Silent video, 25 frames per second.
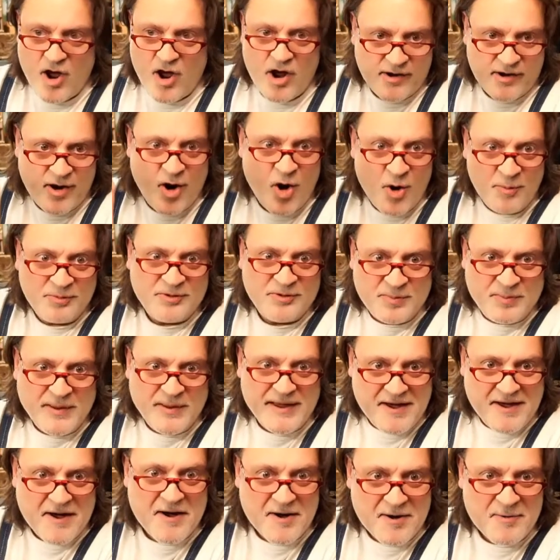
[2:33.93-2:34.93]
I hope to
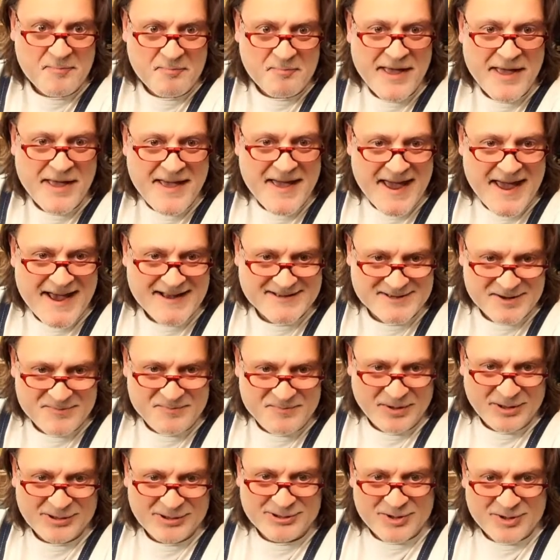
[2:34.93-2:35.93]
become as a
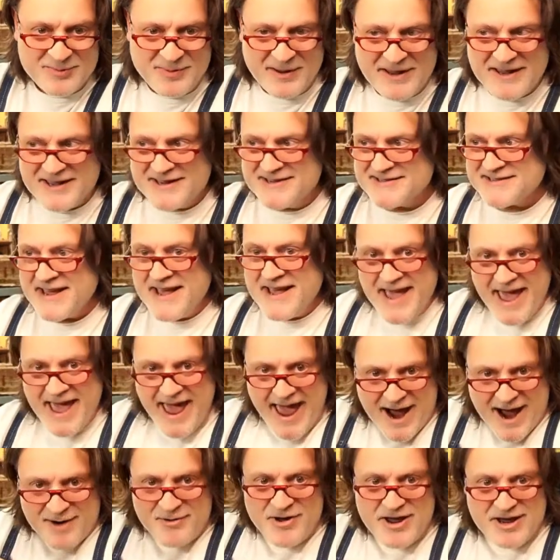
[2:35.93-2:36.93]
builder because
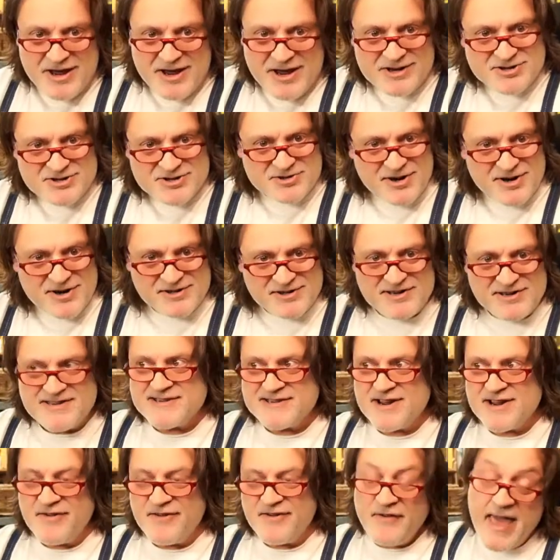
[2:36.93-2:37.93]
how he constructs his
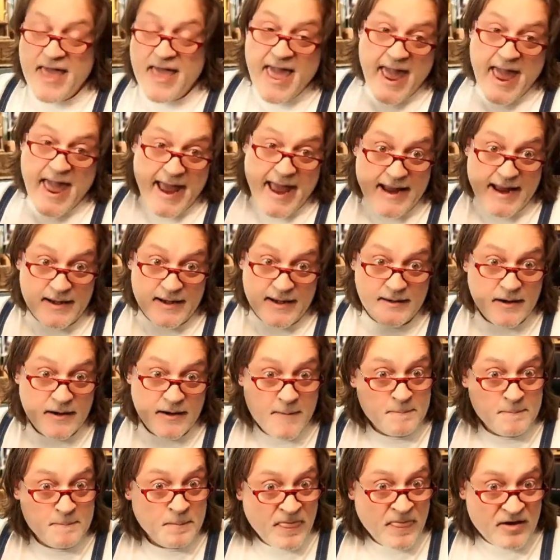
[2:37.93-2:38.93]
stuff and
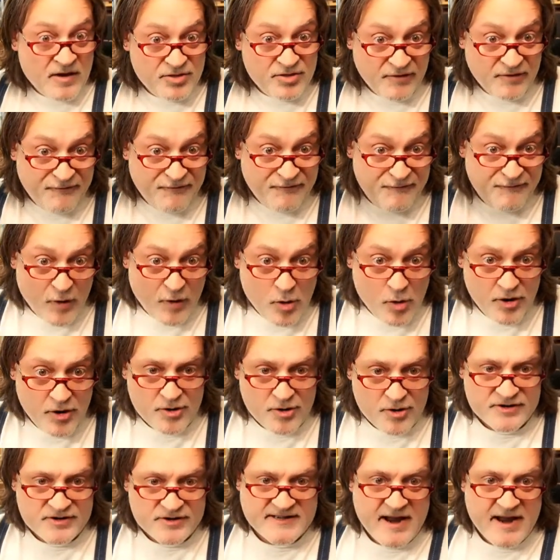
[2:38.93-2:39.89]
the photos.